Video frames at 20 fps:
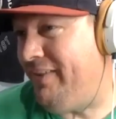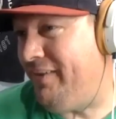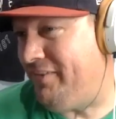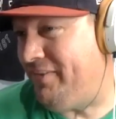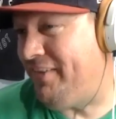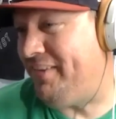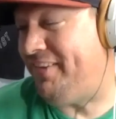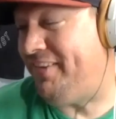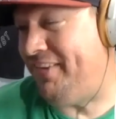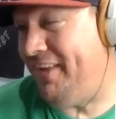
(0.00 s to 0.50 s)
That's
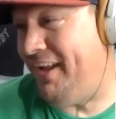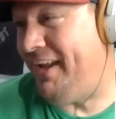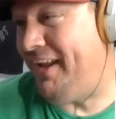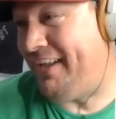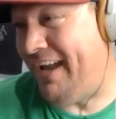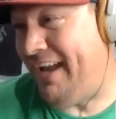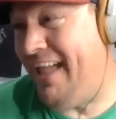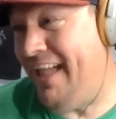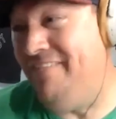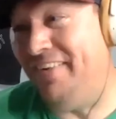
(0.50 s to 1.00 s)
a sick,
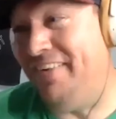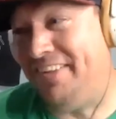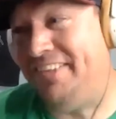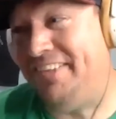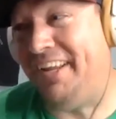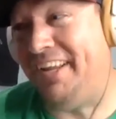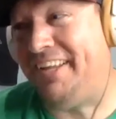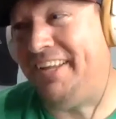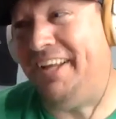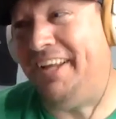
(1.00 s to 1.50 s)
kind of a
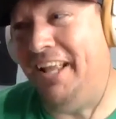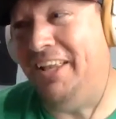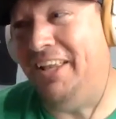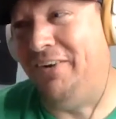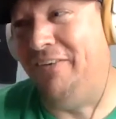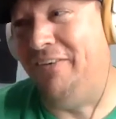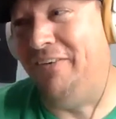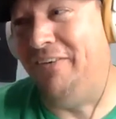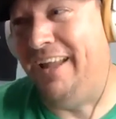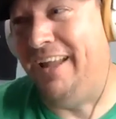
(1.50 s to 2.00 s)
sick
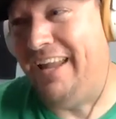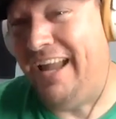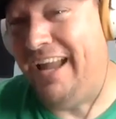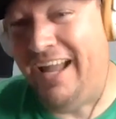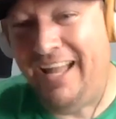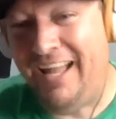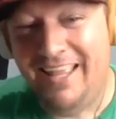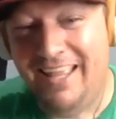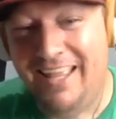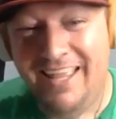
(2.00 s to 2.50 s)
colorway.
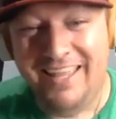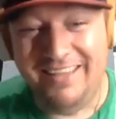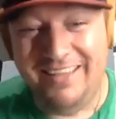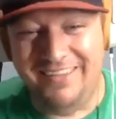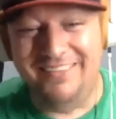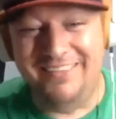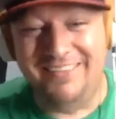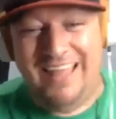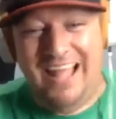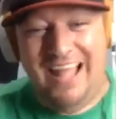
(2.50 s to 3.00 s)
Yeah,
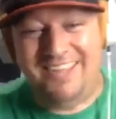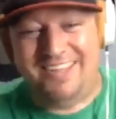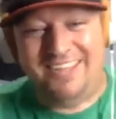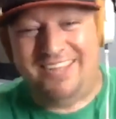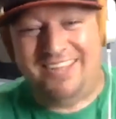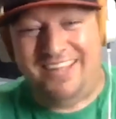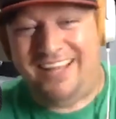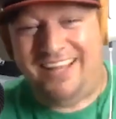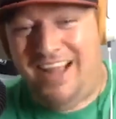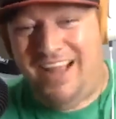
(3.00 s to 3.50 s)
dude, that's
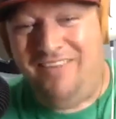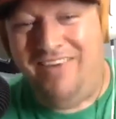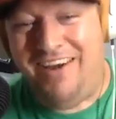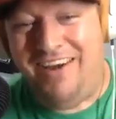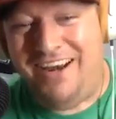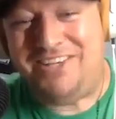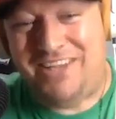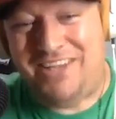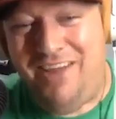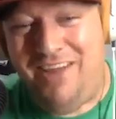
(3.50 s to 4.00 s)
sick. Yeah, I
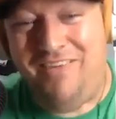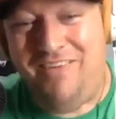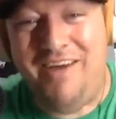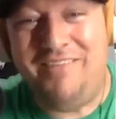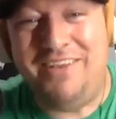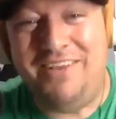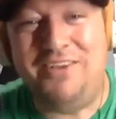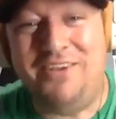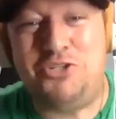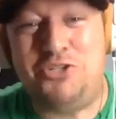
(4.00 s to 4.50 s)
want, yeah, I want
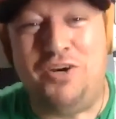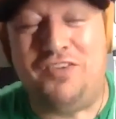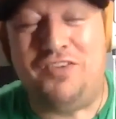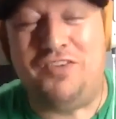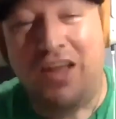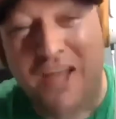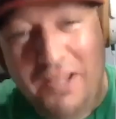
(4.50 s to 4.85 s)
one of those shirts.